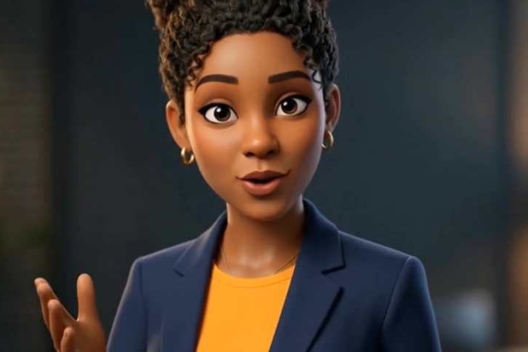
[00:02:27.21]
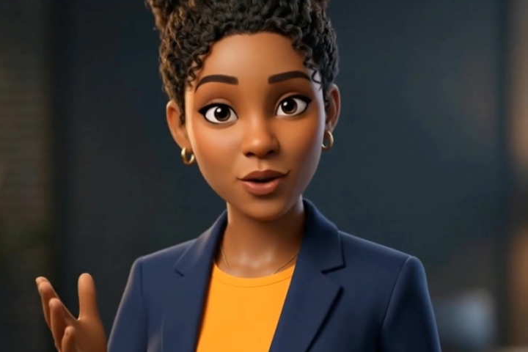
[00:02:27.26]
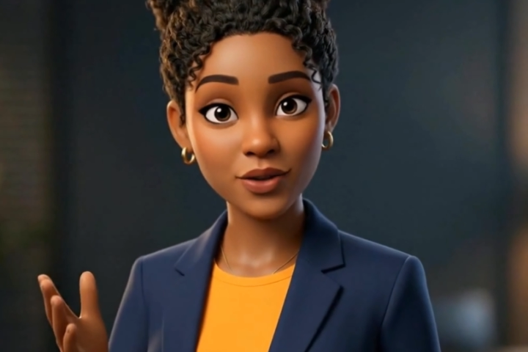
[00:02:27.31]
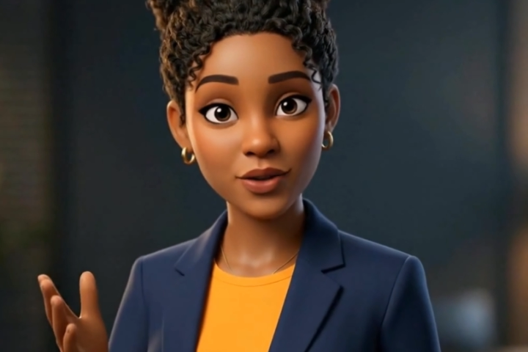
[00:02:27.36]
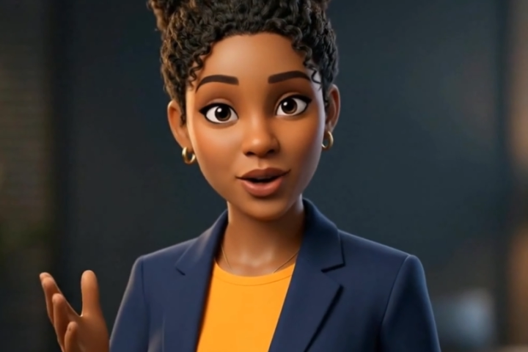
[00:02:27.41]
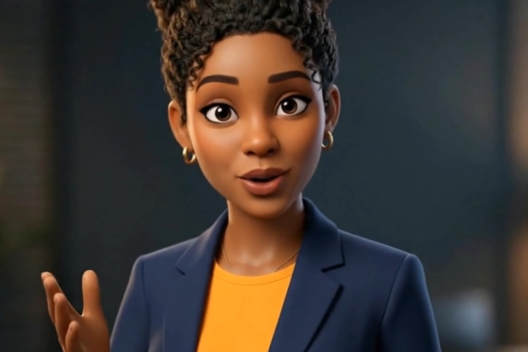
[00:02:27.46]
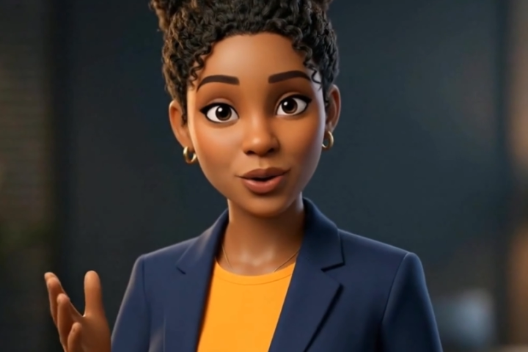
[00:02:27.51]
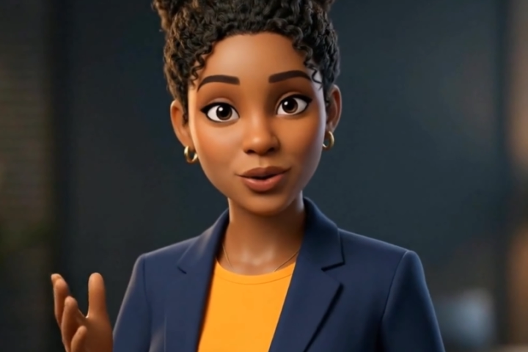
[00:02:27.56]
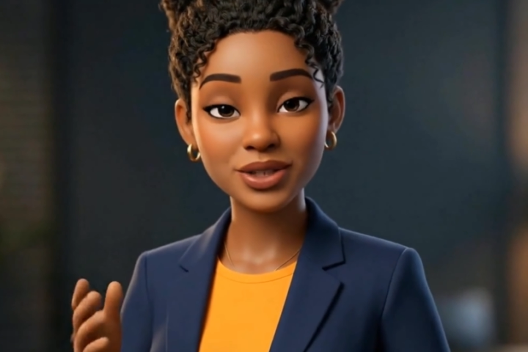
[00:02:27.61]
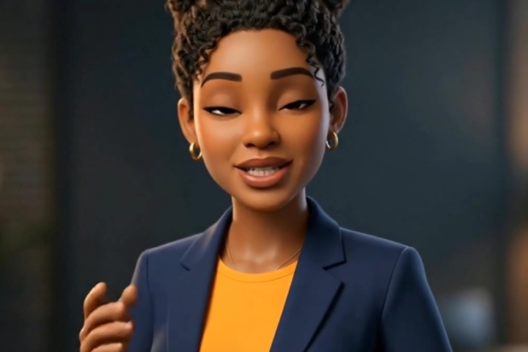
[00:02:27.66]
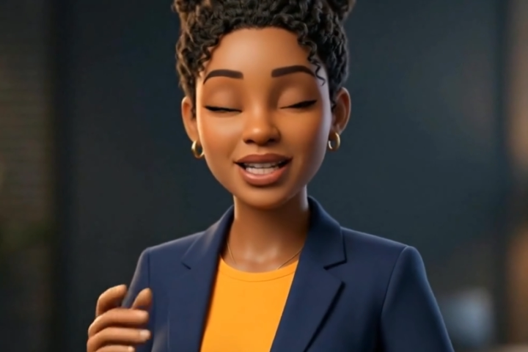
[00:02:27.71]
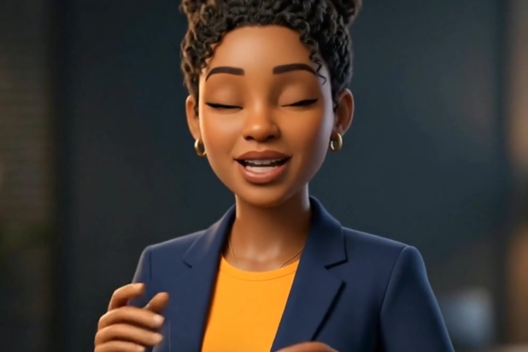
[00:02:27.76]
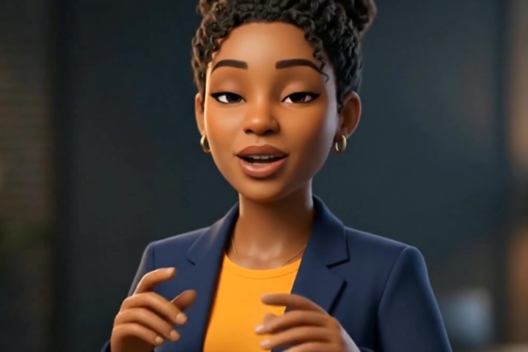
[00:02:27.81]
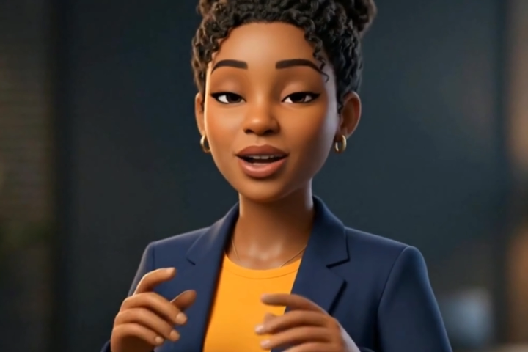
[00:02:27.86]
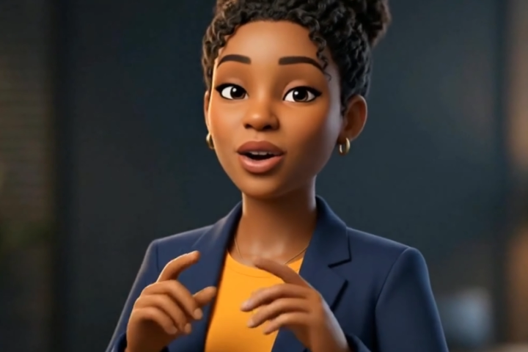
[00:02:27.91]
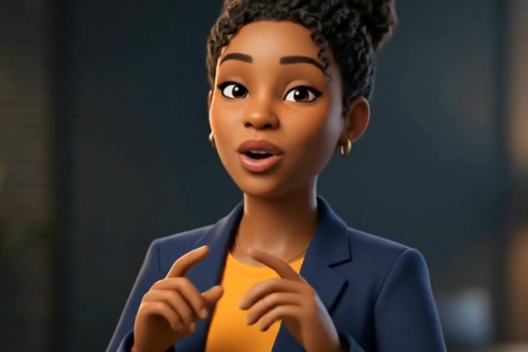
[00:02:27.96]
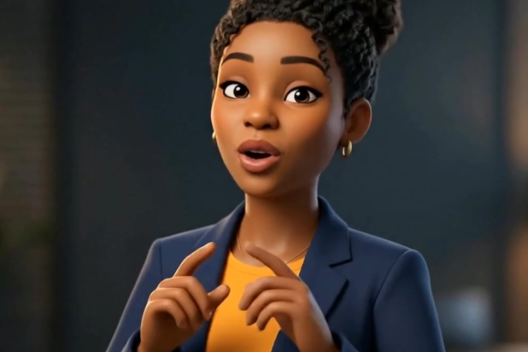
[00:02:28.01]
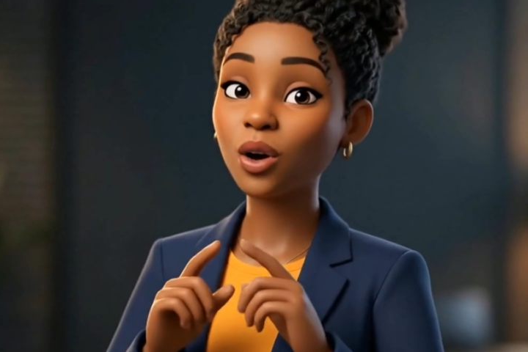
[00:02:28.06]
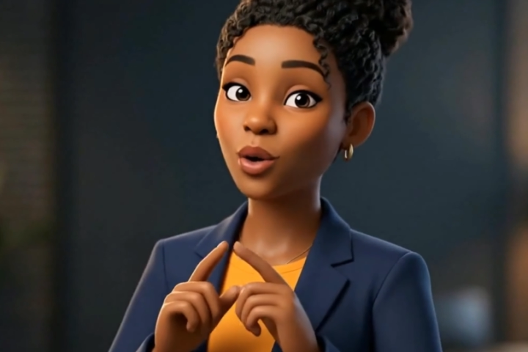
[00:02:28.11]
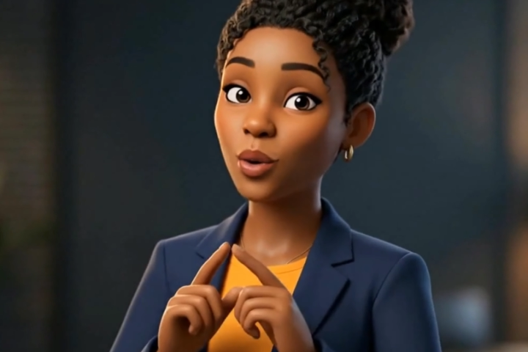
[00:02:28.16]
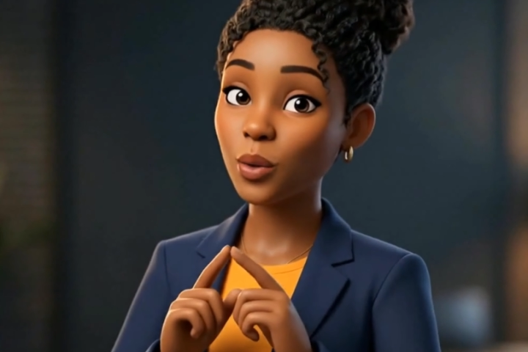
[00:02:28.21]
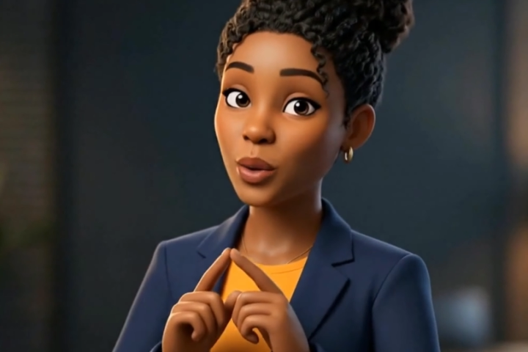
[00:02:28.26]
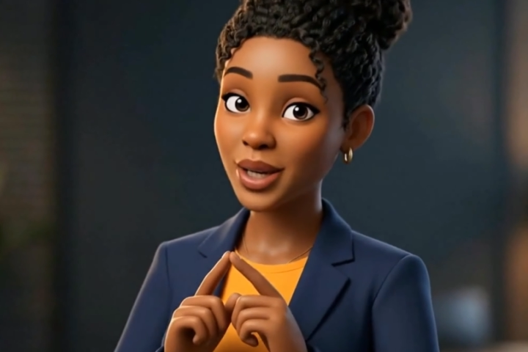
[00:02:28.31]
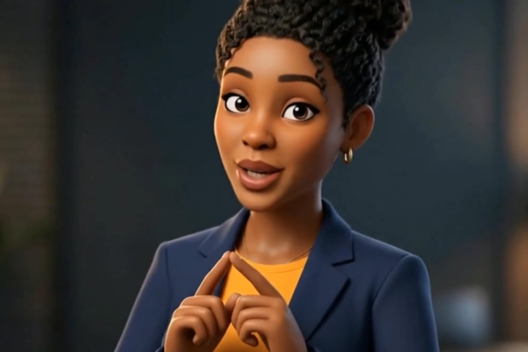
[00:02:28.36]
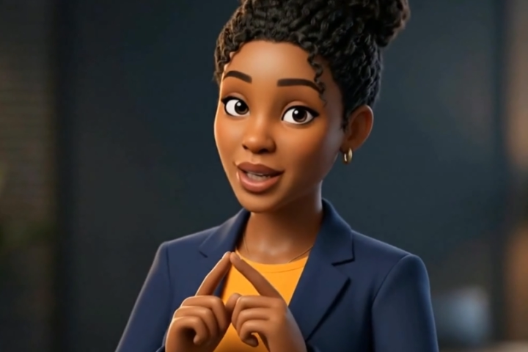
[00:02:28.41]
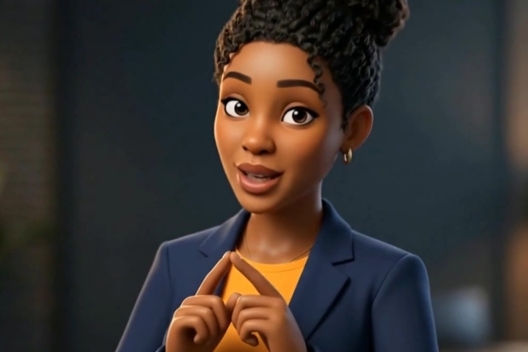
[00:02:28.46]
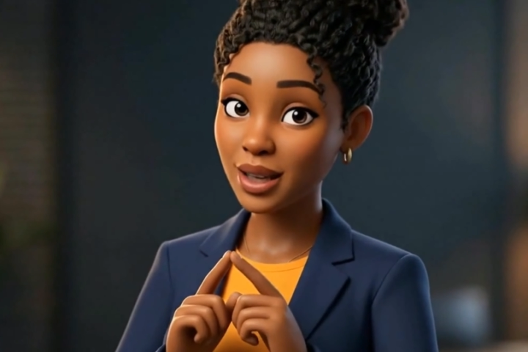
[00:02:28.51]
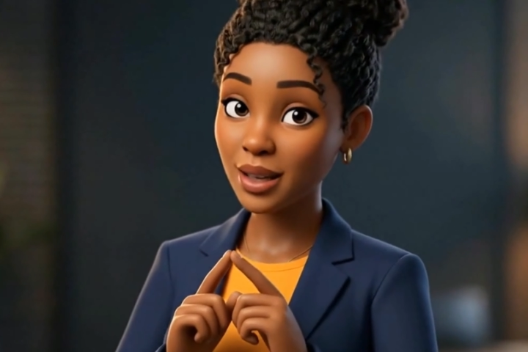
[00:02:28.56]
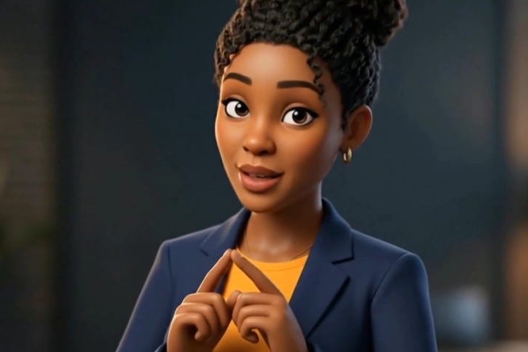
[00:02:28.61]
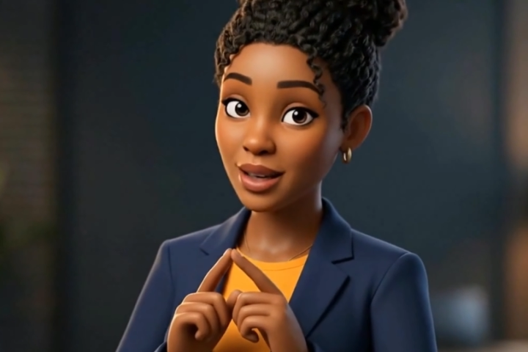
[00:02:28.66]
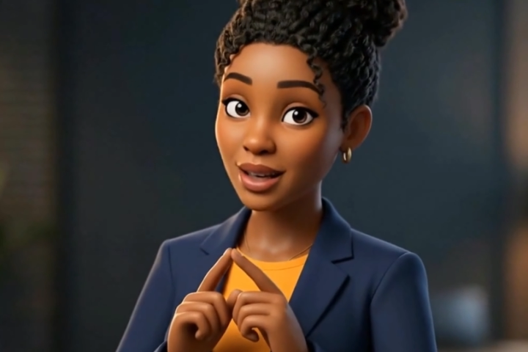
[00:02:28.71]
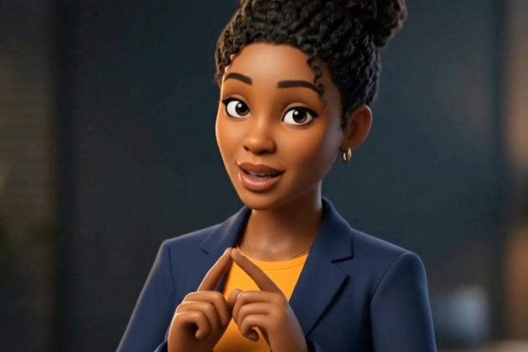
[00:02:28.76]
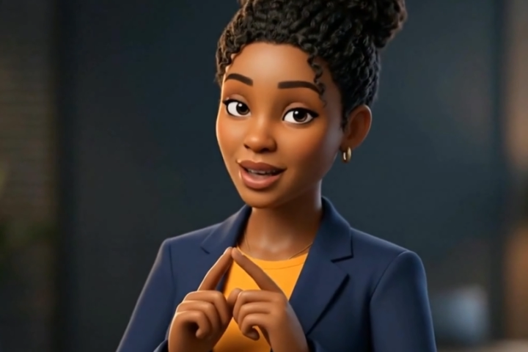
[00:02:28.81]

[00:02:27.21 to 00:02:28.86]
of a hotel hallway,